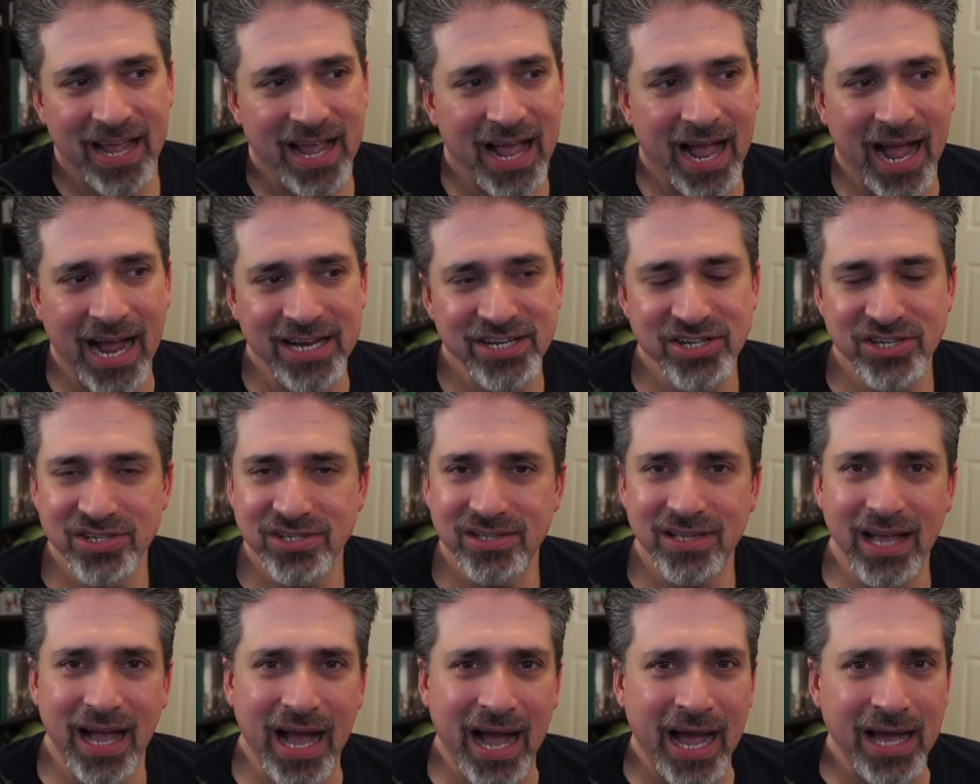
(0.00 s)
I
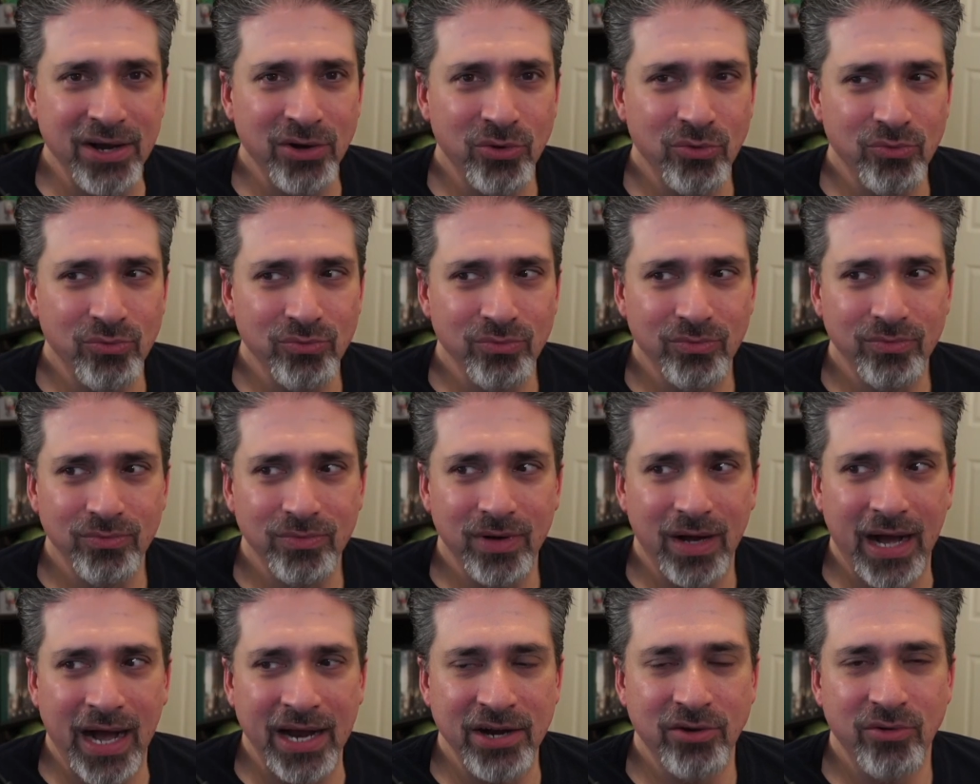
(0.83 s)
don't
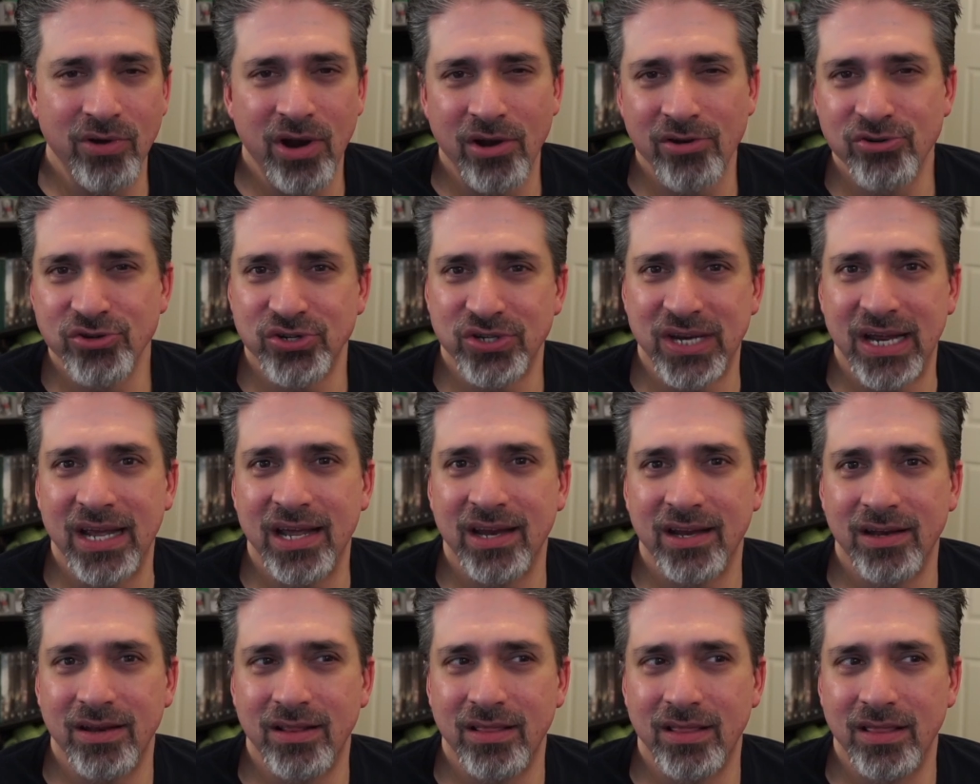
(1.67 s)

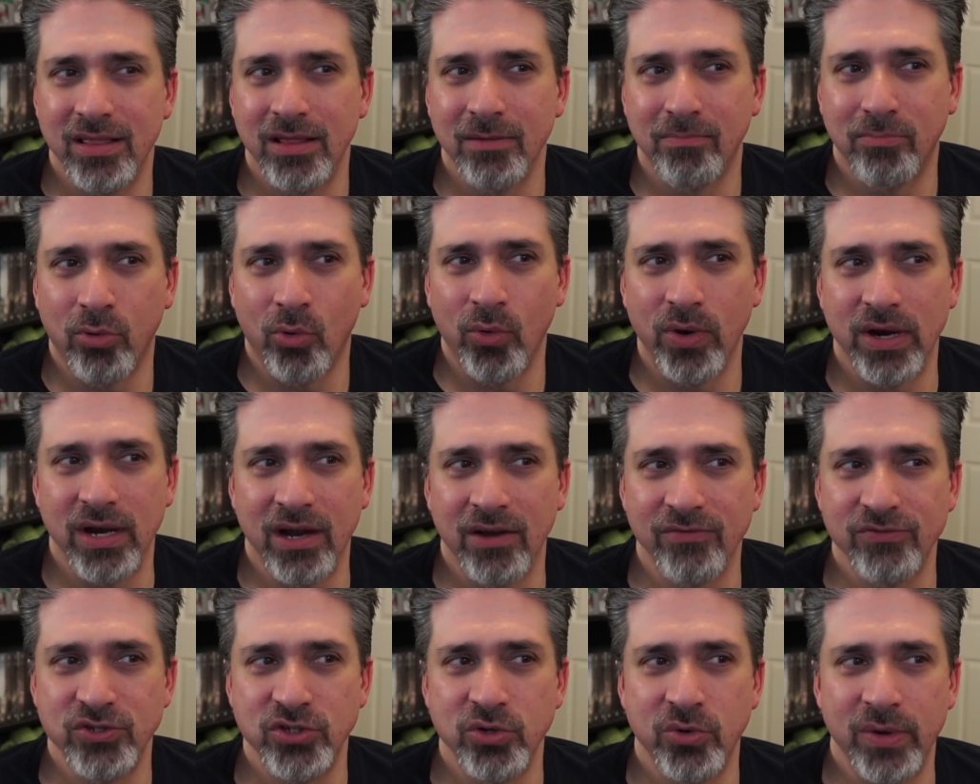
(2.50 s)
understand the point
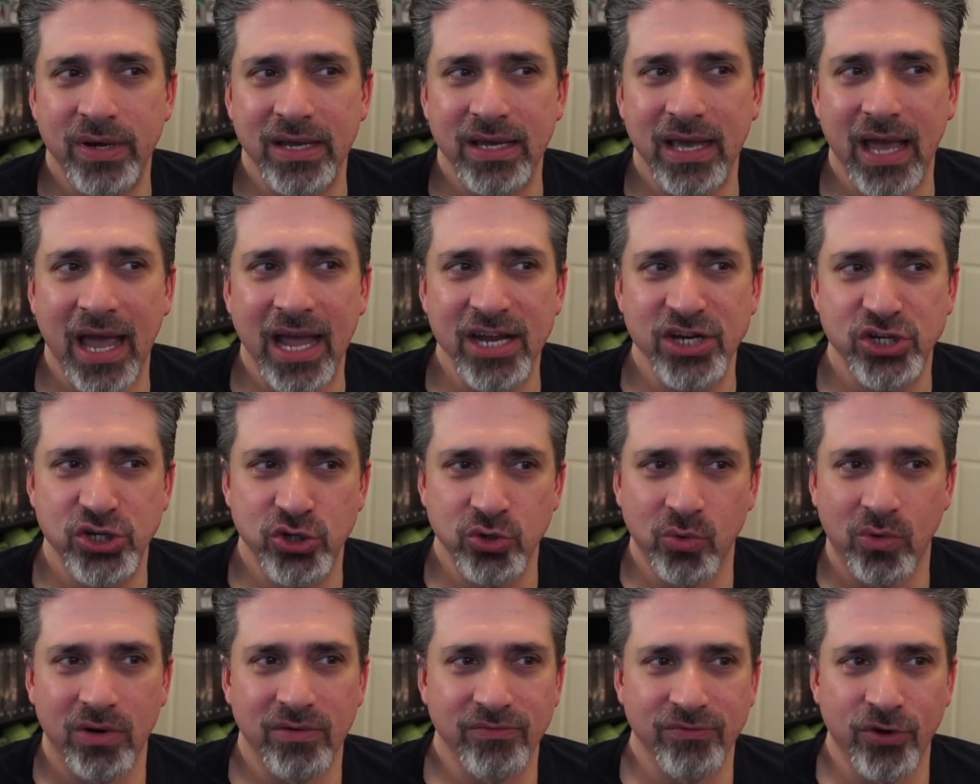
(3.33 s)
of doing a
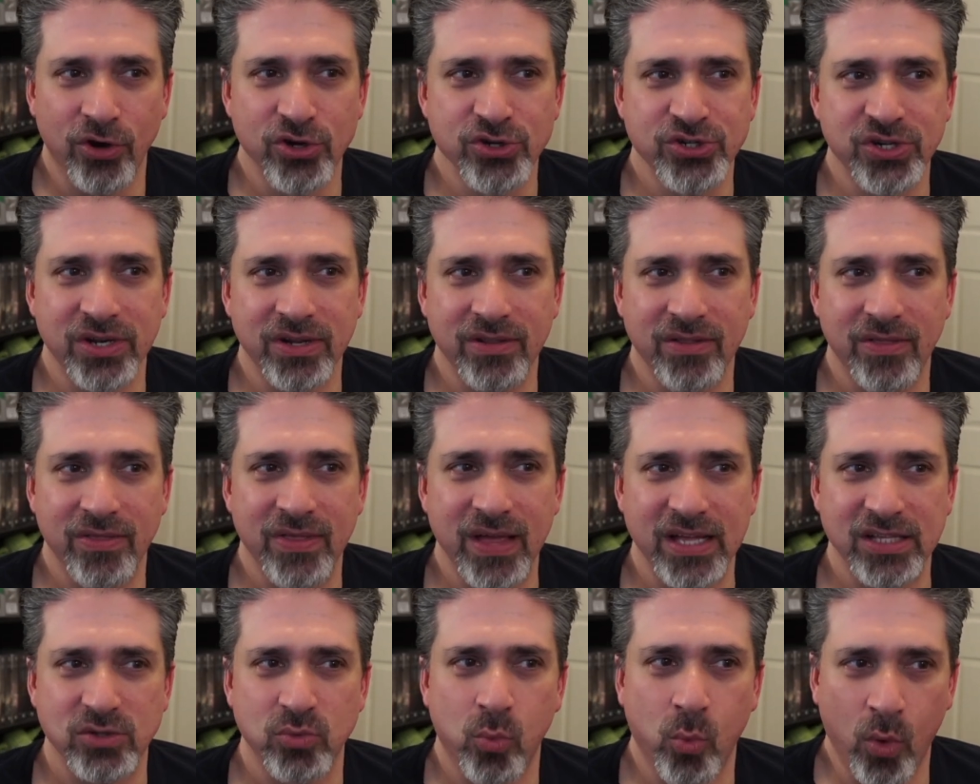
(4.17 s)
short version
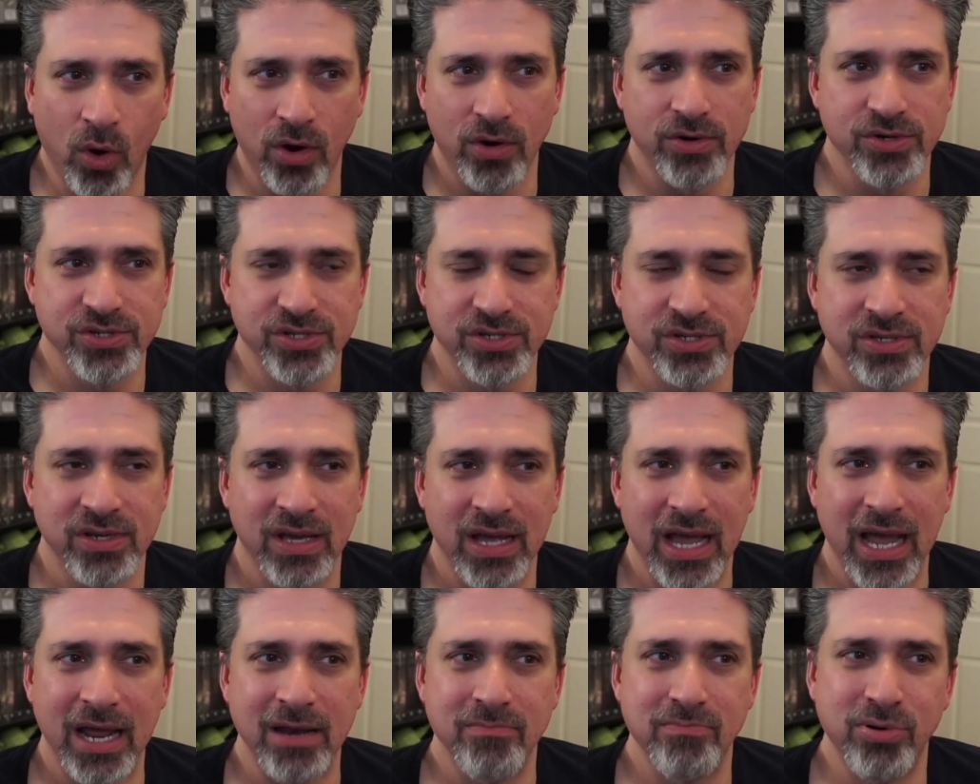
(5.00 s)
that's worse
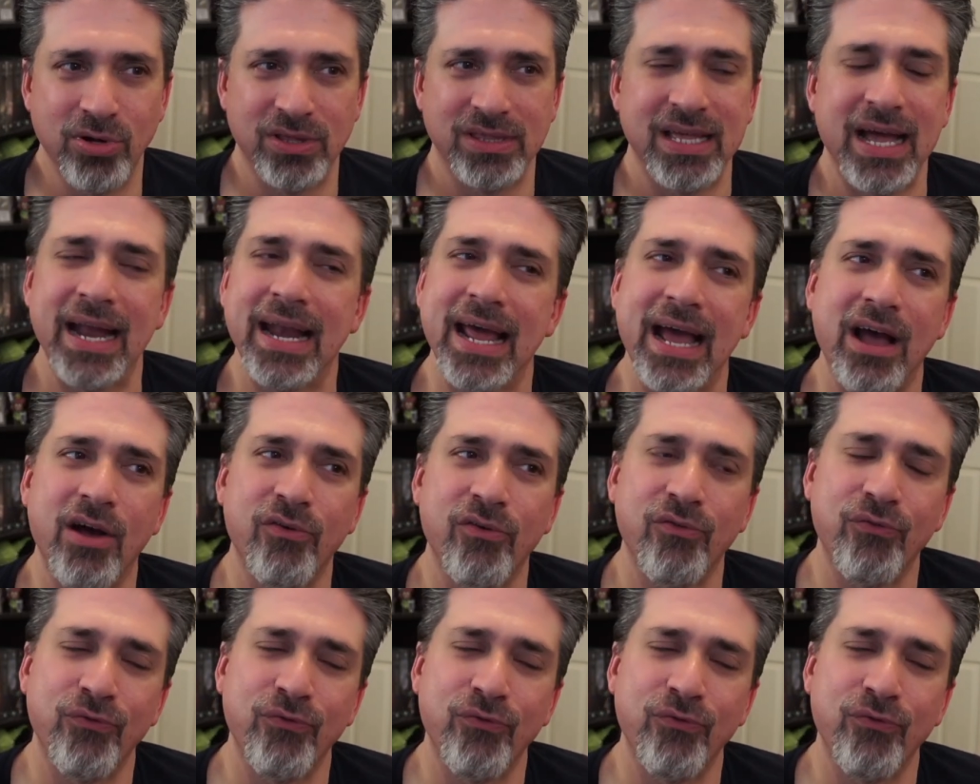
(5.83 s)
and put that out